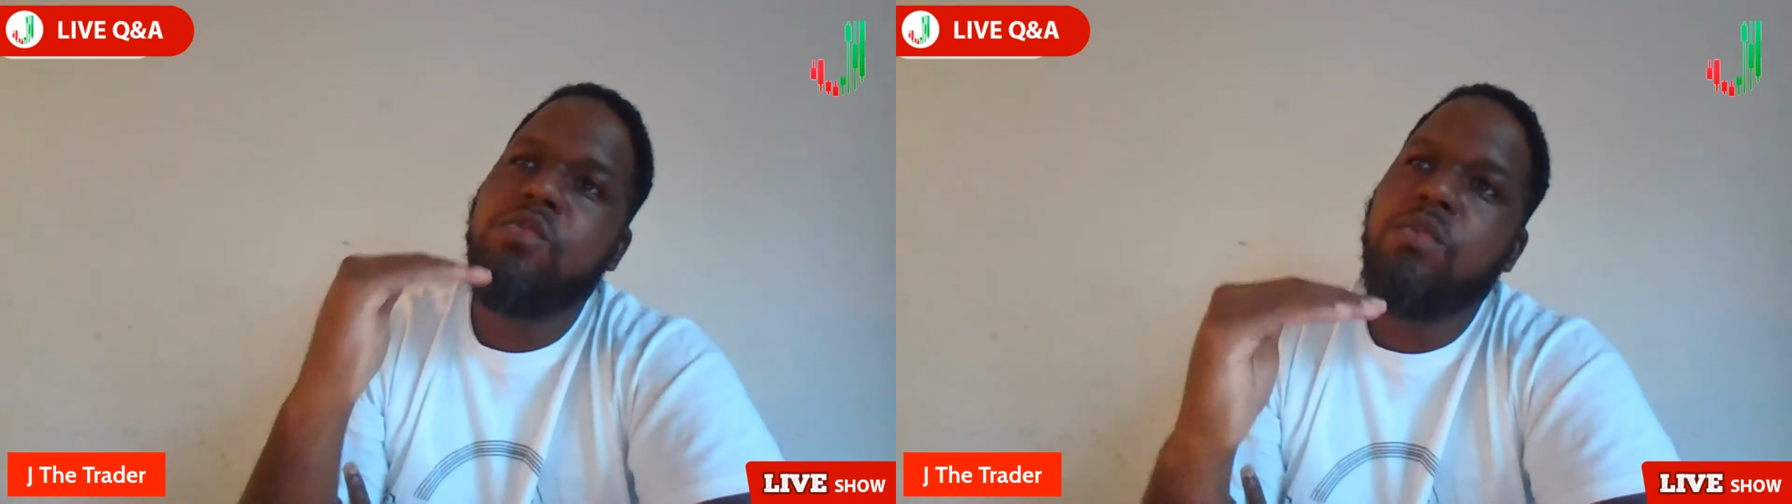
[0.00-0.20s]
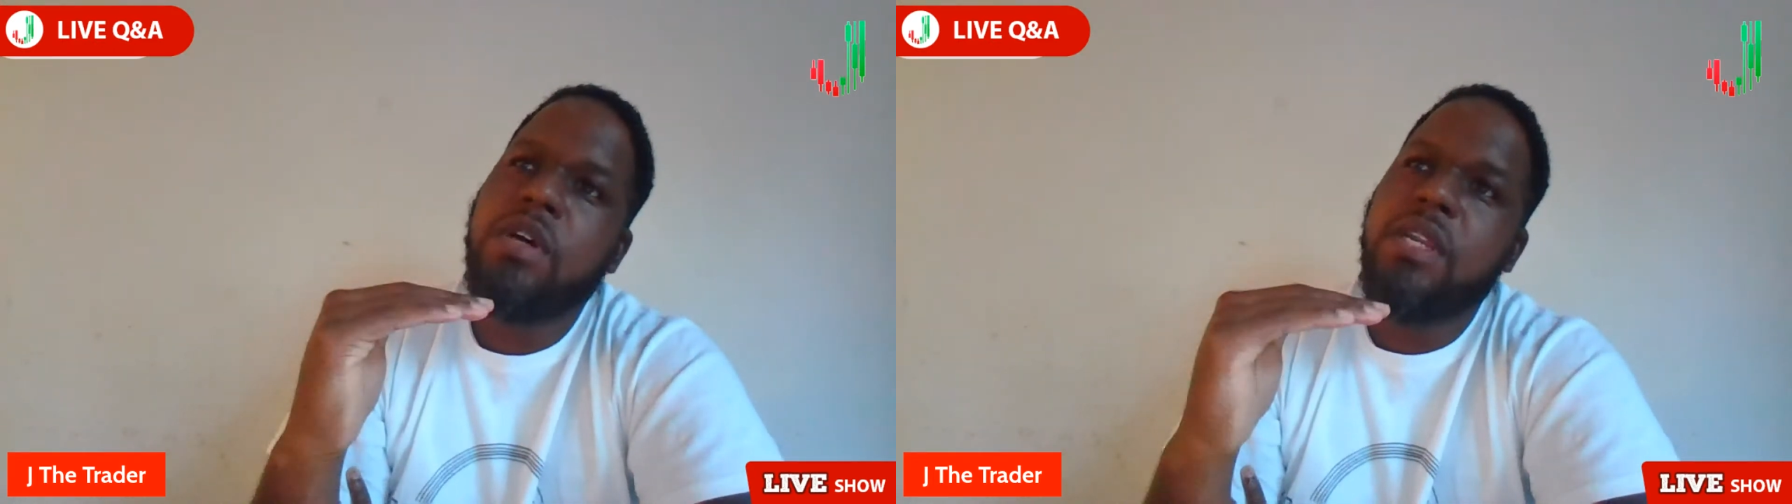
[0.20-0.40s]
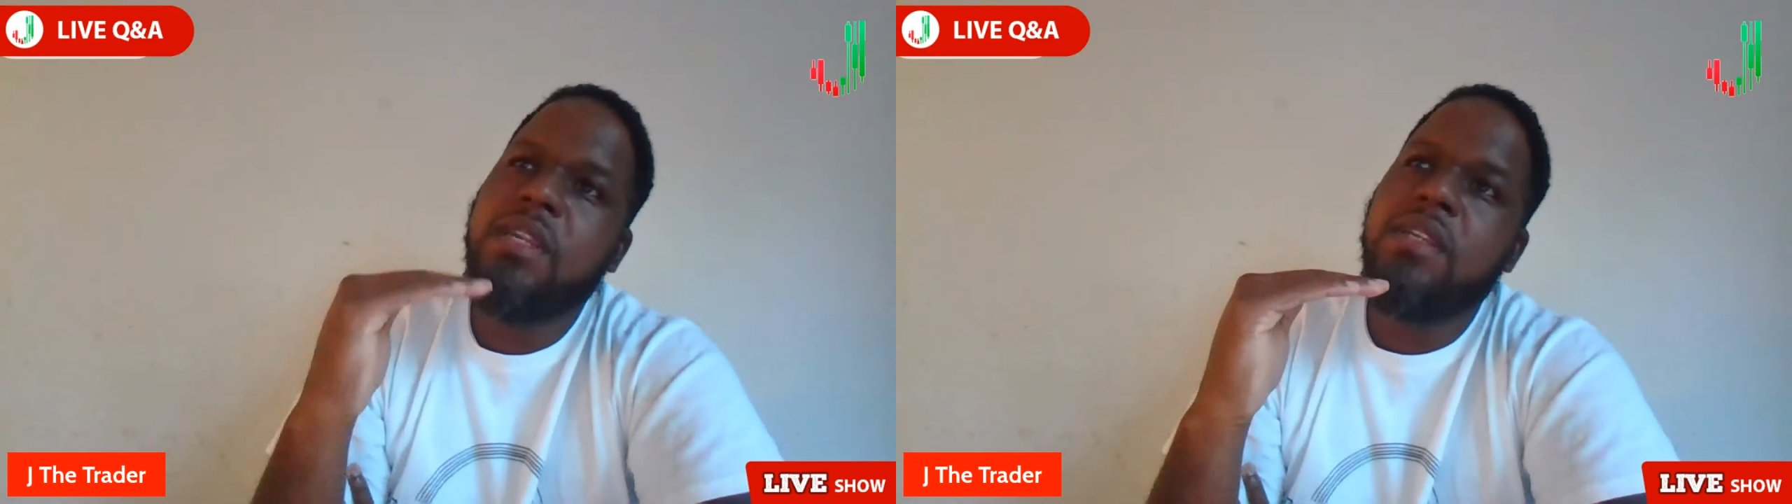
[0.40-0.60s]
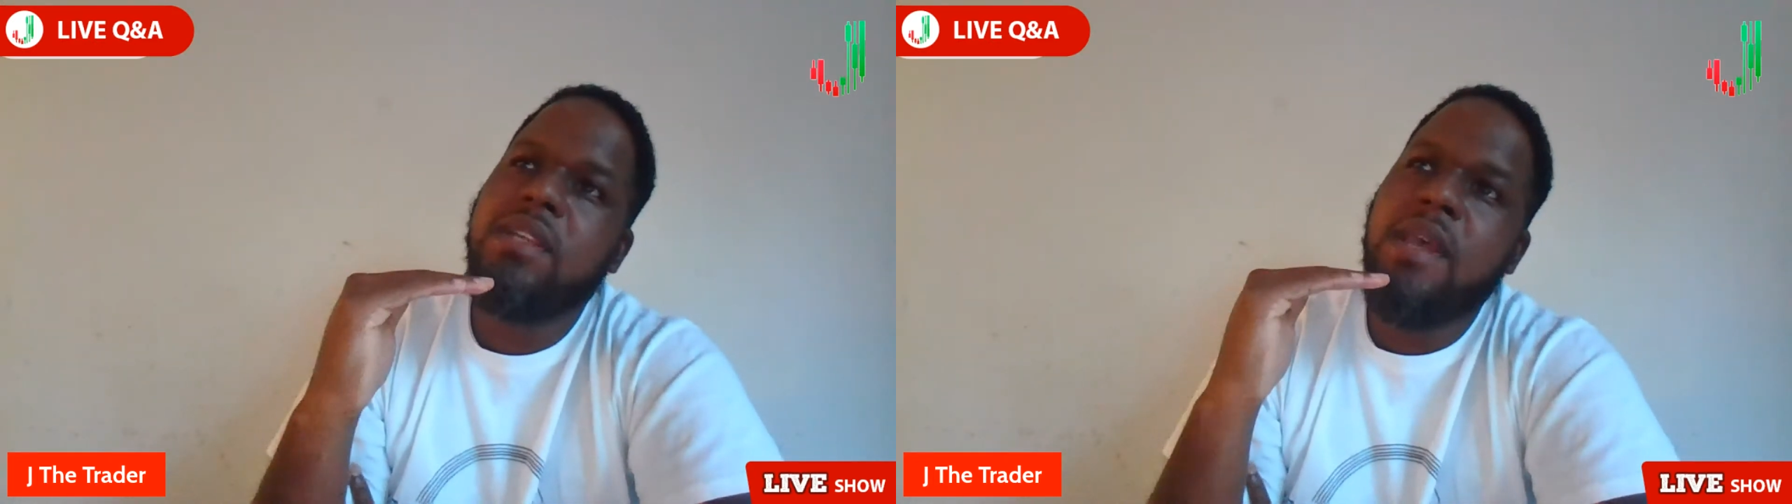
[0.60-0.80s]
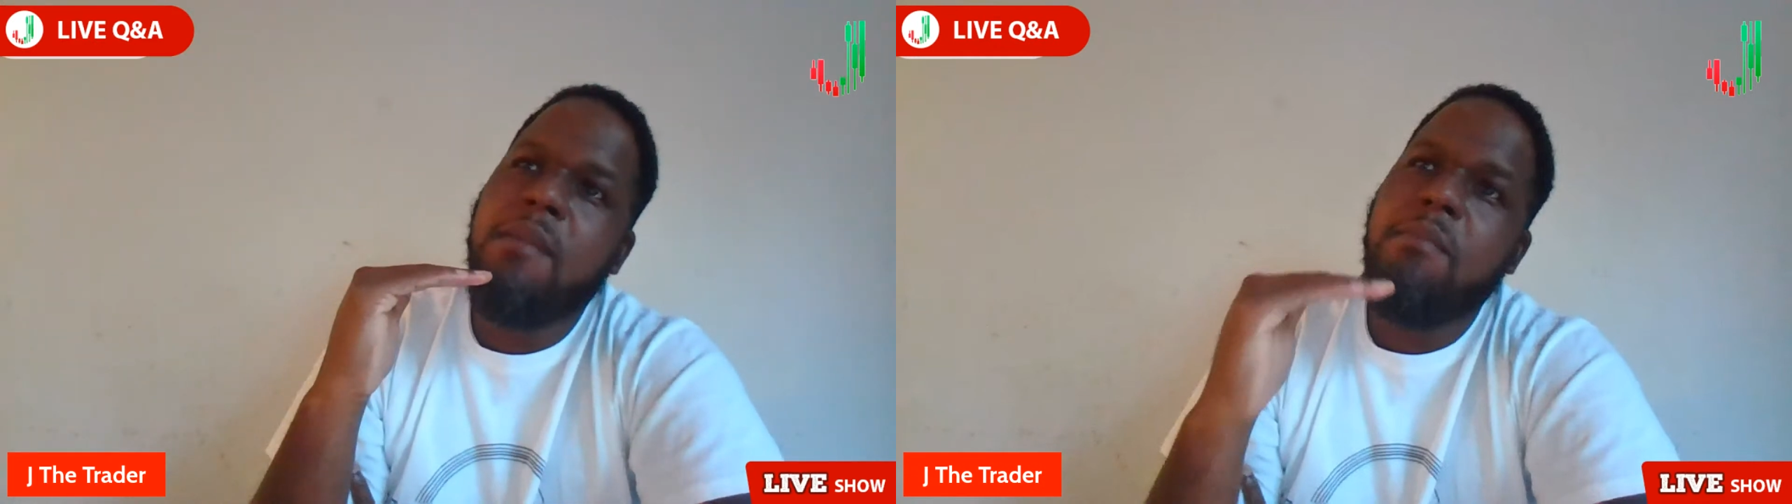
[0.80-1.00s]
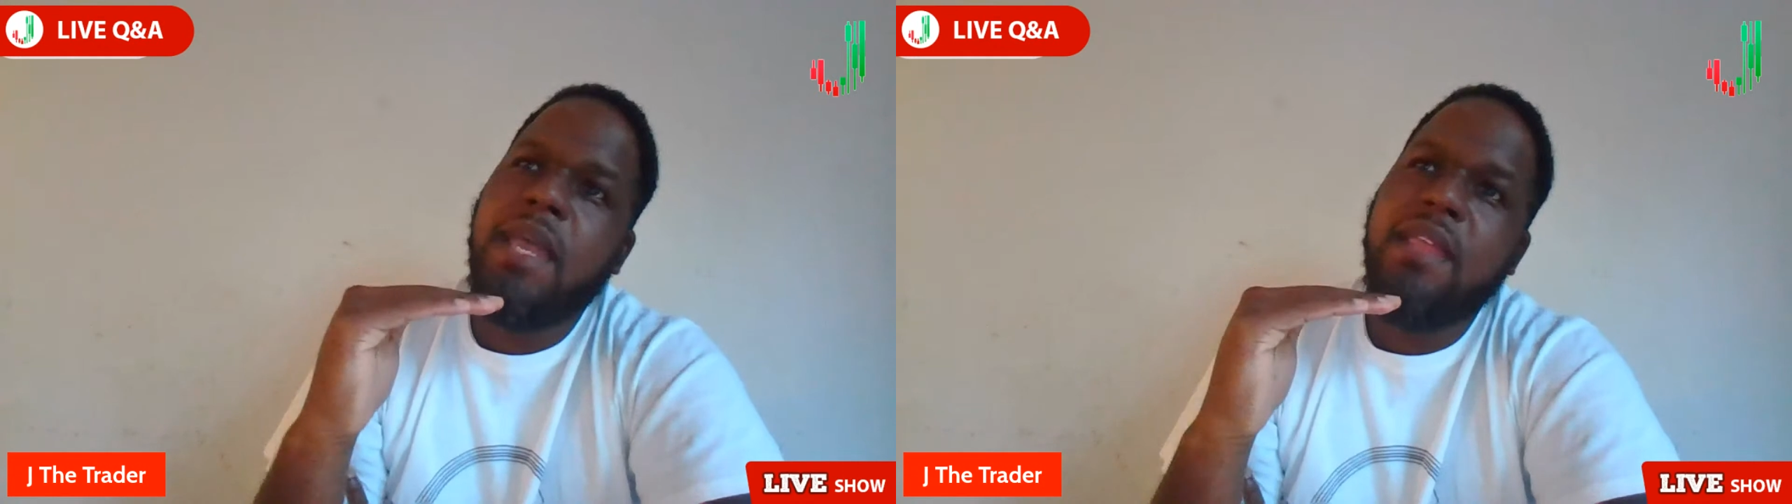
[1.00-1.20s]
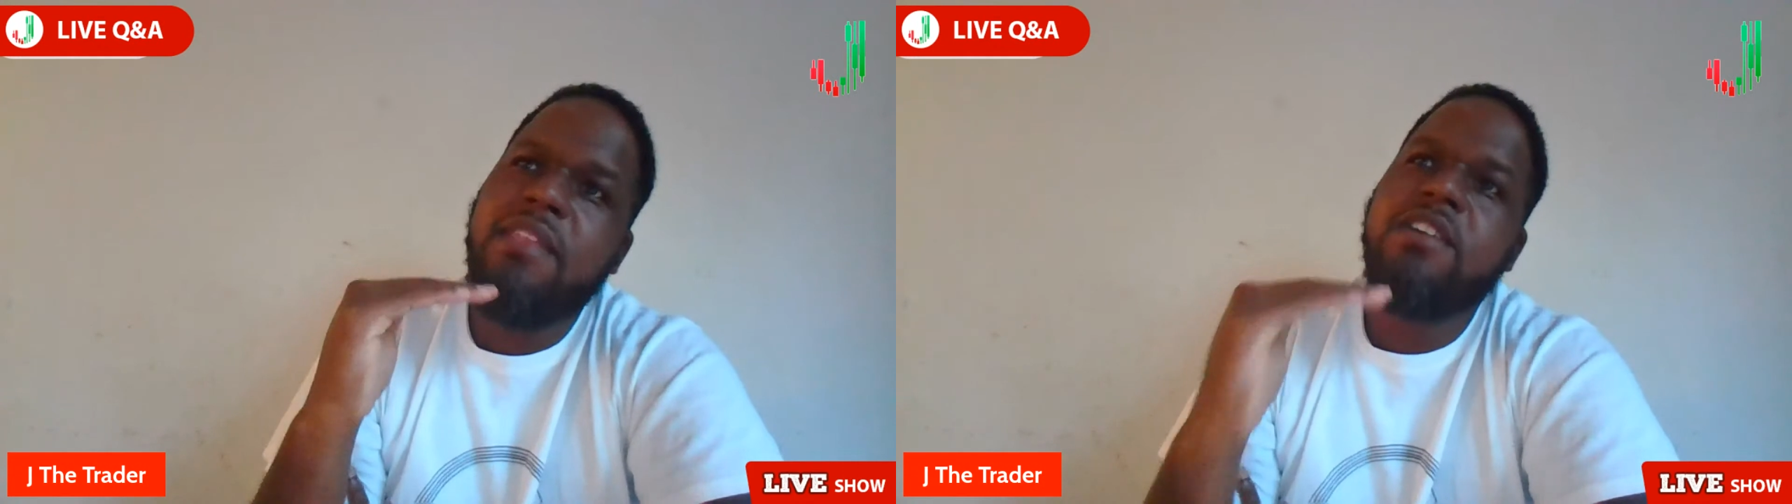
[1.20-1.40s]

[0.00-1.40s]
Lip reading: One, man,